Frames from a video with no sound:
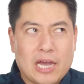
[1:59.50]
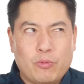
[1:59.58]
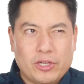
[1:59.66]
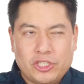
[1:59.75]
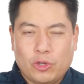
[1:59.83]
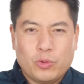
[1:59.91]
I
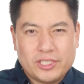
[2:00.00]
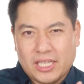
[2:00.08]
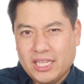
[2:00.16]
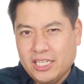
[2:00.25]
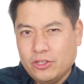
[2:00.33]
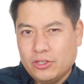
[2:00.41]
wish there was a
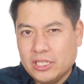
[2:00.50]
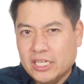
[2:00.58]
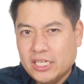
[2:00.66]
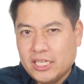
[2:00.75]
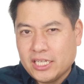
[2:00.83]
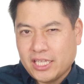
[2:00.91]
little
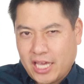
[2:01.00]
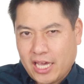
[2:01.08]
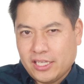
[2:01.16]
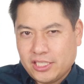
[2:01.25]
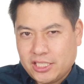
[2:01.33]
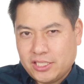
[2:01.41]

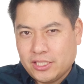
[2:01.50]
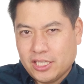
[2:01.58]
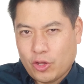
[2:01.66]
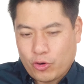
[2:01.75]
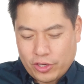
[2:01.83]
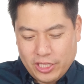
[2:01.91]
case
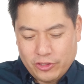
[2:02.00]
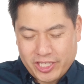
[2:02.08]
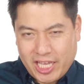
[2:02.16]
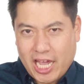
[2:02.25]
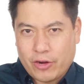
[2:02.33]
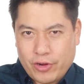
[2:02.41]
or a little
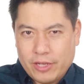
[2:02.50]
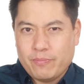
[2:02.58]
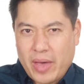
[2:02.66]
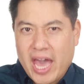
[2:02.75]
carrying